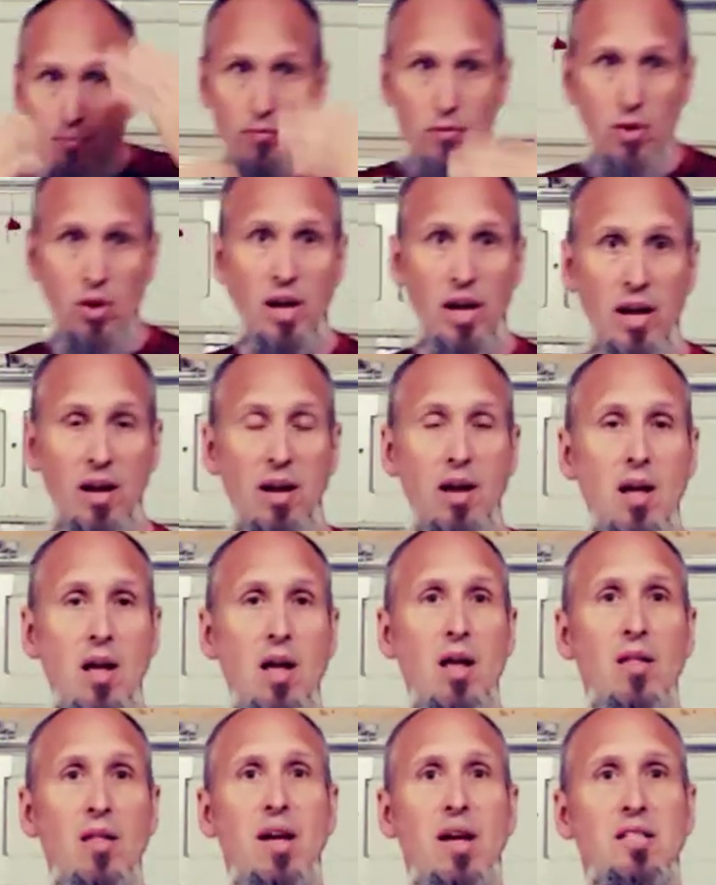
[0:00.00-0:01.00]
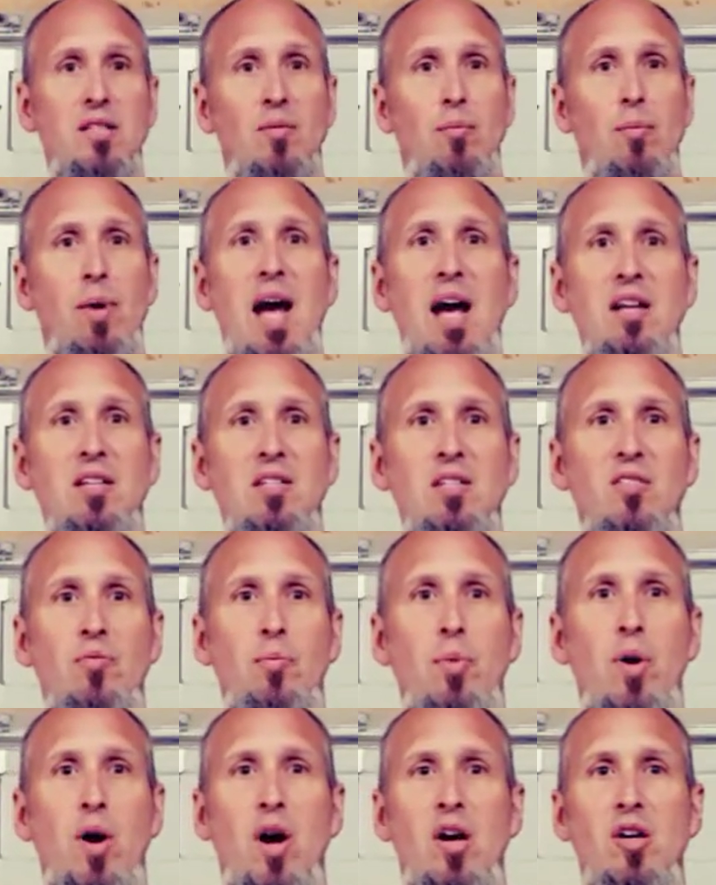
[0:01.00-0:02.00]
Okay, that's a passive
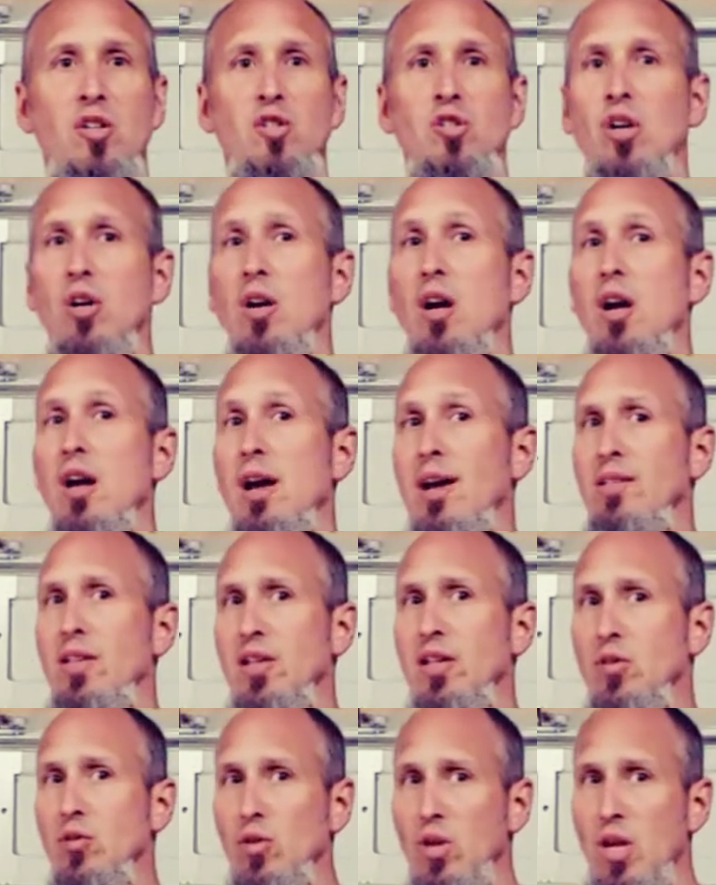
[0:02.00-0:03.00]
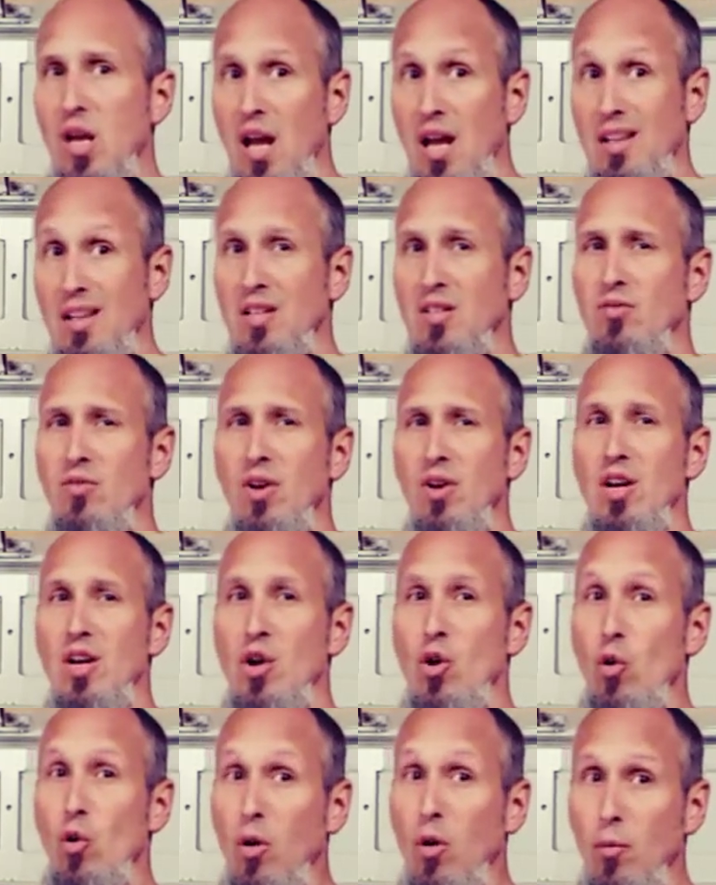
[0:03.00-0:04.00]
posture, and that's okay. That's very
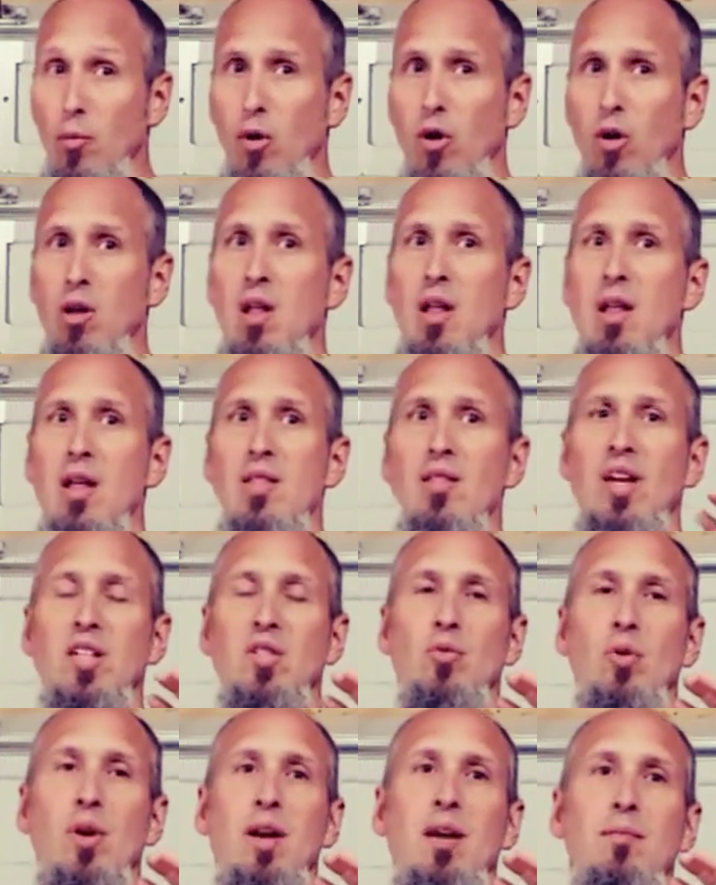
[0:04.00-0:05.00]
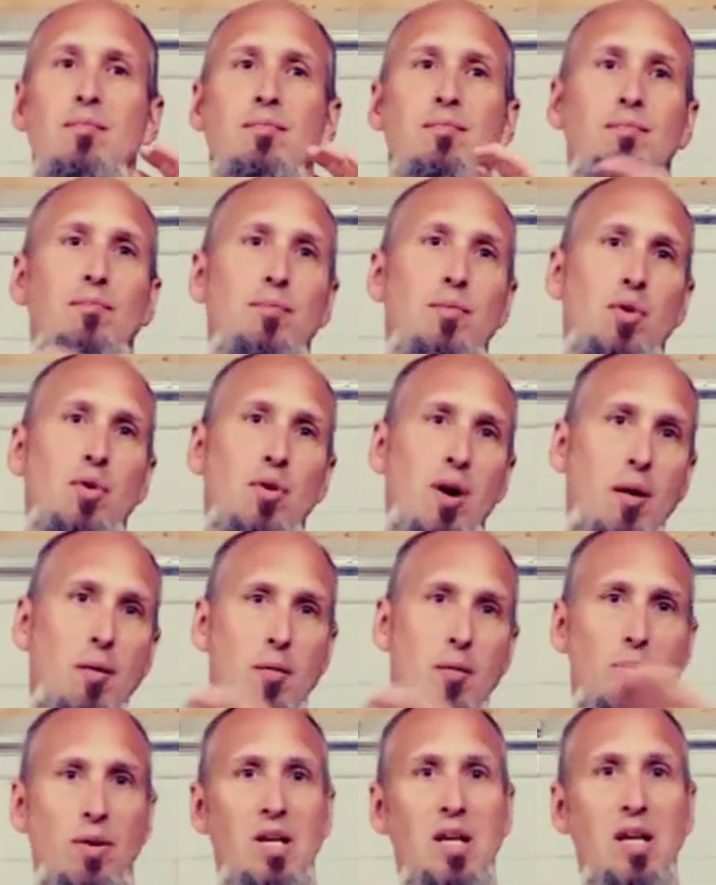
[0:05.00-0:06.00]
normal. That's what
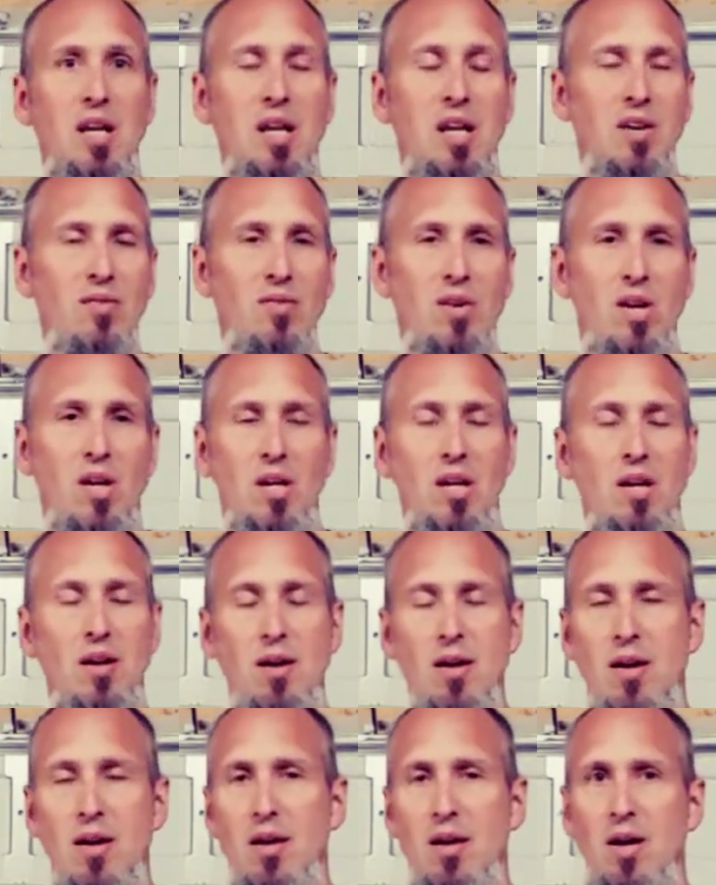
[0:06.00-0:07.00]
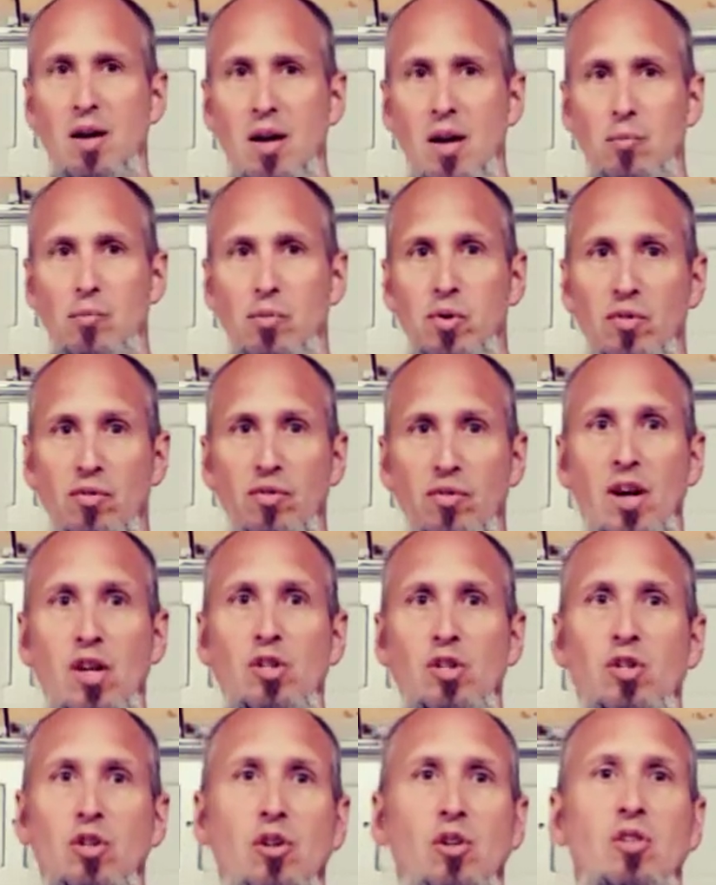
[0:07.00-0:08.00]
probably even
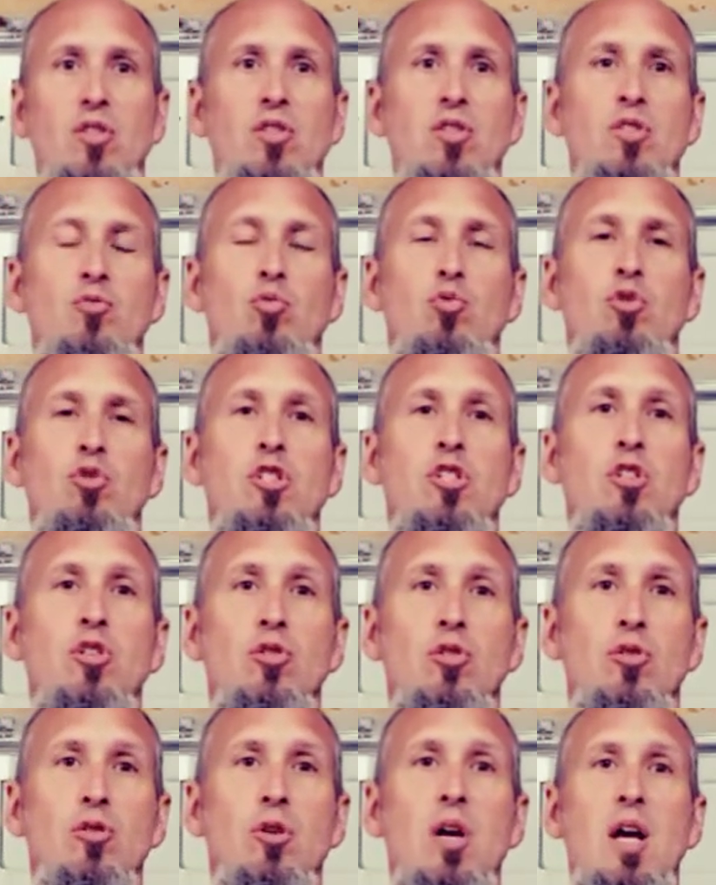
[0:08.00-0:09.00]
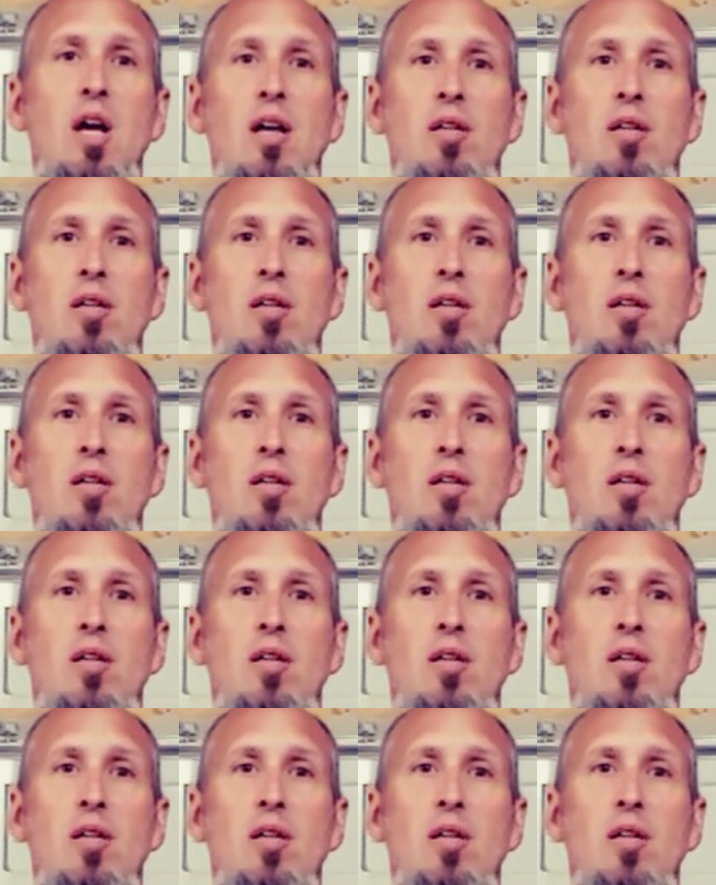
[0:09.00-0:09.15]
professionals would do.